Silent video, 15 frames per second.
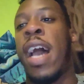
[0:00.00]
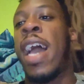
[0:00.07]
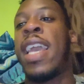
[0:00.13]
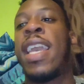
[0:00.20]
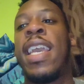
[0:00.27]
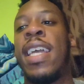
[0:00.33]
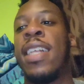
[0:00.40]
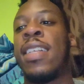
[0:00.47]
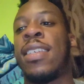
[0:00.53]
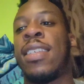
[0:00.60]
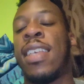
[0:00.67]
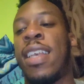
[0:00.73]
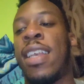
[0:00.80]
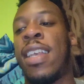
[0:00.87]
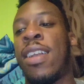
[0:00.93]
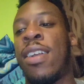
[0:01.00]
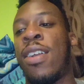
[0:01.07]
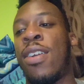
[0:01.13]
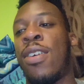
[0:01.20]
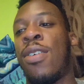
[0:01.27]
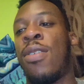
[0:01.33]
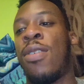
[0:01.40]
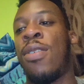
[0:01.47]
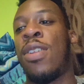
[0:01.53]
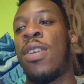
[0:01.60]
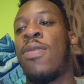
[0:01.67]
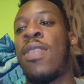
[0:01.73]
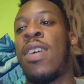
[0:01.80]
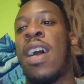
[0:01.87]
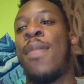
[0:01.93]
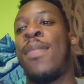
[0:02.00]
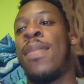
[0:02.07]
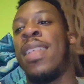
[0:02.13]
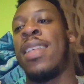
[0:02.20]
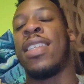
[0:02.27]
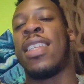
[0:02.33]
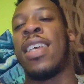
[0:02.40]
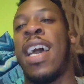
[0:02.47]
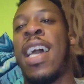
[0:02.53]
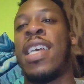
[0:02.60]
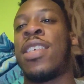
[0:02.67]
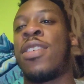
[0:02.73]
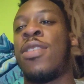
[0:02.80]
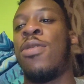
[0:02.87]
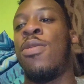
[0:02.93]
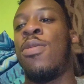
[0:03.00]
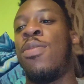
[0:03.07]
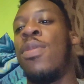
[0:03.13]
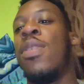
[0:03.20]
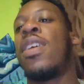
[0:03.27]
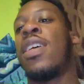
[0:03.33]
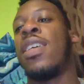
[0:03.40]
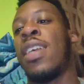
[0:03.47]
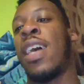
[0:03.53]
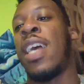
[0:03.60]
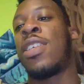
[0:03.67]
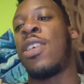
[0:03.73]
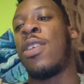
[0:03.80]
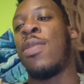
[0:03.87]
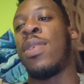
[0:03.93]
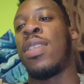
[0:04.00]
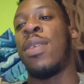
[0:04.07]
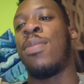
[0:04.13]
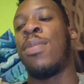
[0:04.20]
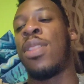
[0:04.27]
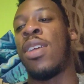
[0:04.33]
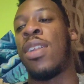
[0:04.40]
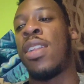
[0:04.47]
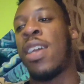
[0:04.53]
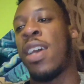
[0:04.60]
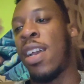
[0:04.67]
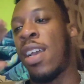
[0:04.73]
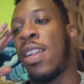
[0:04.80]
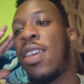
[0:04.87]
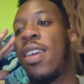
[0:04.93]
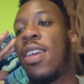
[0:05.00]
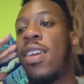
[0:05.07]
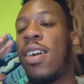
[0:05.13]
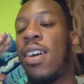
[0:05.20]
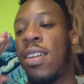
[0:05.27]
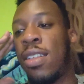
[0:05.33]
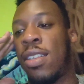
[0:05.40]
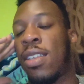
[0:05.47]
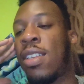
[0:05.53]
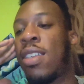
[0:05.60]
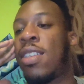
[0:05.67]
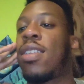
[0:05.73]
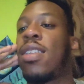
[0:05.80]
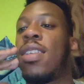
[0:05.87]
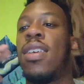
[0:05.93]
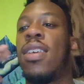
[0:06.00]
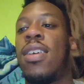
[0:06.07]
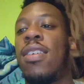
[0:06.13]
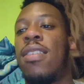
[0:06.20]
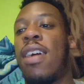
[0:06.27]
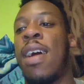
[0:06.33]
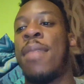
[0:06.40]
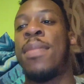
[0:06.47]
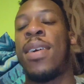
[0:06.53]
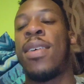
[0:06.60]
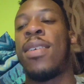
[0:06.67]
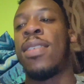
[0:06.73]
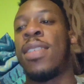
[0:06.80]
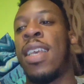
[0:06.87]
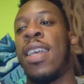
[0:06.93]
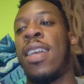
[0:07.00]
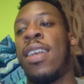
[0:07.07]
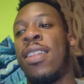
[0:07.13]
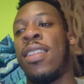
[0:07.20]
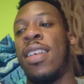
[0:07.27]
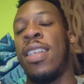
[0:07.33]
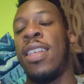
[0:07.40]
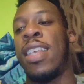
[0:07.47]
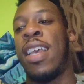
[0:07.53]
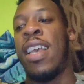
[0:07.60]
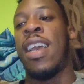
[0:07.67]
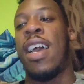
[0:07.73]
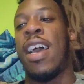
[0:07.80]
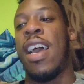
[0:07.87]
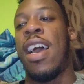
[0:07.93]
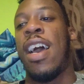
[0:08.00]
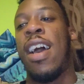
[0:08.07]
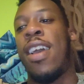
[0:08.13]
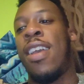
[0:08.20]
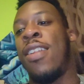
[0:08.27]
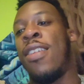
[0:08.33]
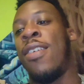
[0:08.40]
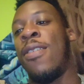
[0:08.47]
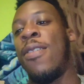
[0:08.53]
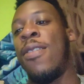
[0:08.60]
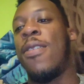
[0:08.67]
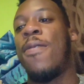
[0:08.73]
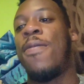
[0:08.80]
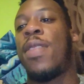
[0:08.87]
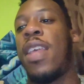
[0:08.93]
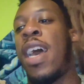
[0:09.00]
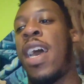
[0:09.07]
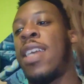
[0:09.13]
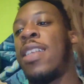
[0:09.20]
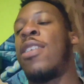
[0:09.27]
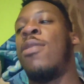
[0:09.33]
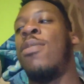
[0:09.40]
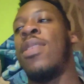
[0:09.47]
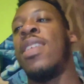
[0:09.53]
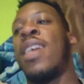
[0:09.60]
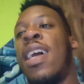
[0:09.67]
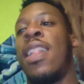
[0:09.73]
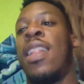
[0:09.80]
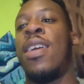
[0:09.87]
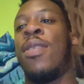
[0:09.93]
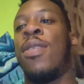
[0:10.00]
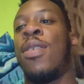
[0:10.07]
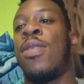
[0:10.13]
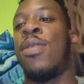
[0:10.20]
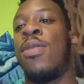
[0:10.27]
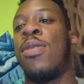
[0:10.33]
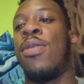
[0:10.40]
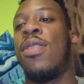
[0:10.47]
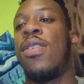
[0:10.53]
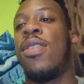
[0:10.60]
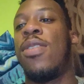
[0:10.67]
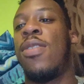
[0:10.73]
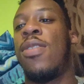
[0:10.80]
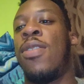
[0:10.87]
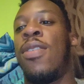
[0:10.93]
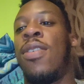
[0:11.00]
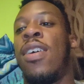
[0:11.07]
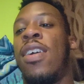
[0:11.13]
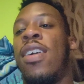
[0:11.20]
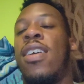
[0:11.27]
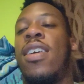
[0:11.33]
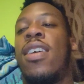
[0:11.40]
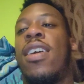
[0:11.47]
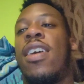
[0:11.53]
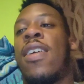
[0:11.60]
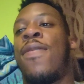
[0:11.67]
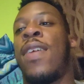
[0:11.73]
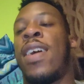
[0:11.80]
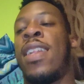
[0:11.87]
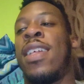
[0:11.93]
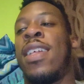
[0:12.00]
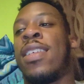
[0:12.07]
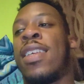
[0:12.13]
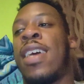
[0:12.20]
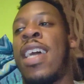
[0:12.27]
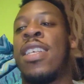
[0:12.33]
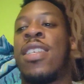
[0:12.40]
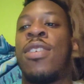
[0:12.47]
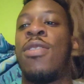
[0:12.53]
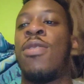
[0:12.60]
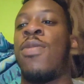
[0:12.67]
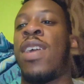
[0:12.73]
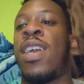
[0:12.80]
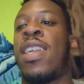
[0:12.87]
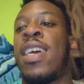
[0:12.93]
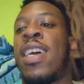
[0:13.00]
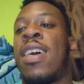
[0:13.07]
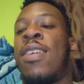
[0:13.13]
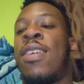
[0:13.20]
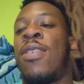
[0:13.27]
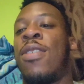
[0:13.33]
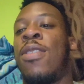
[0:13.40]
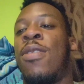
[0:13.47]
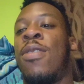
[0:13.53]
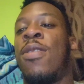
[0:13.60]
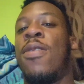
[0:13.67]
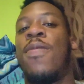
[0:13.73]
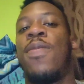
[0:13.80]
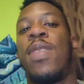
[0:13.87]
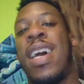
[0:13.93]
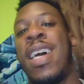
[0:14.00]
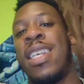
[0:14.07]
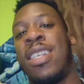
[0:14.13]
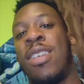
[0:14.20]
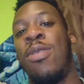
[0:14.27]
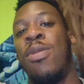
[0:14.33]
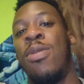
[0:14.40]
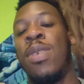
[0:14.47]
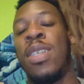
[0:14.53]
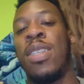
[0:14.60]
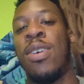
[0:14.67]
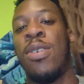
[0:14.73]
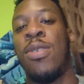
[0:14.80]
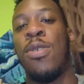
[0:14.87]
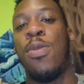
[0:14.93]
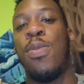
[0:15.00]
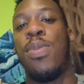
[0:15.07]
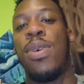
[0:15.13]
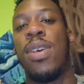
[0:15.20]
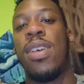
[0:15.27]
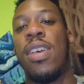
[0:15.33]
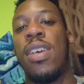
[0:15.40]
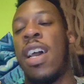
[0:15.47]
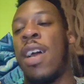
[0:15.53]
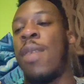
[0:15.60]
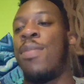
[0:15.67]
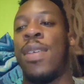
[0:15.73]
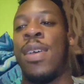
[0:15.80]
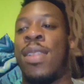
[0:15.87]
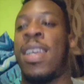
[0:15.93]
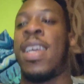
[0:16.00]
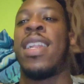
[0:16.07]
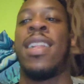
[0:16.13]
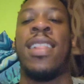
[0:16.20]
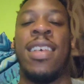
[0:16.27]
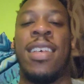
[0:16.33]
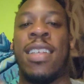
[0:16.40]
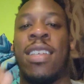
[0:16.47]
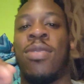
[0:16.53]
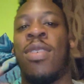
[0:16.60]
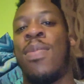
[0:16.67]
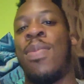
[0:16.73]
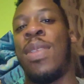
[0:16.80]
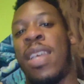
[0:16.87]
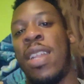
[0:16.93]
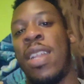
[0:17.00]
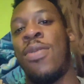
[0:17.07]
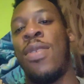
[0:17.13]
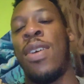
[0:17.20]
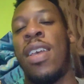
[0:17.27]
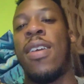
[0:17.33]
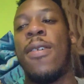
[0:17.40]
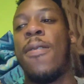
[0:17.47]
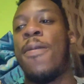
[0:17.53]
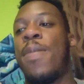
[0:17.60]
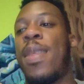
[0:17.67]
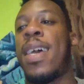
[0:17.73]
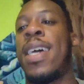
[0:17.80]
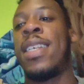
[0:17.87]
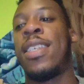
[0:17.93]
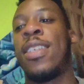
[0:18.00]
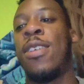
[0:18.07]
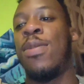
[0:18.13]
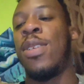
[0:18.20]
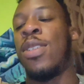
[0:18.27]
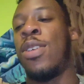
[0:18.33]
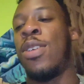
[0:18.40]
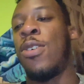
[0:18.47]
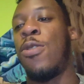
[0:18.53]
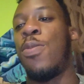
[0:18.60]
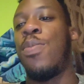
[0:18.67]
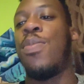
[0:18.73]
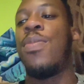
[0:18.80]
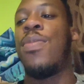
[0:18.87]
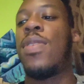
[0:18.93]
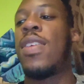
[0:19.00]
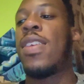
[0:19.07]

I can't just sit here and go, you know what, I'm going to listen to Ice Cube, because Ice Cube is number 39 on this list. I'm not going to sit here and say, you know, Ice Cube's not lyrical, or if I did listen to Ice Cube right now and go, Ice Cube was dope, I'm looking at the list, that's why I'm looking away. Ice Cube was dope,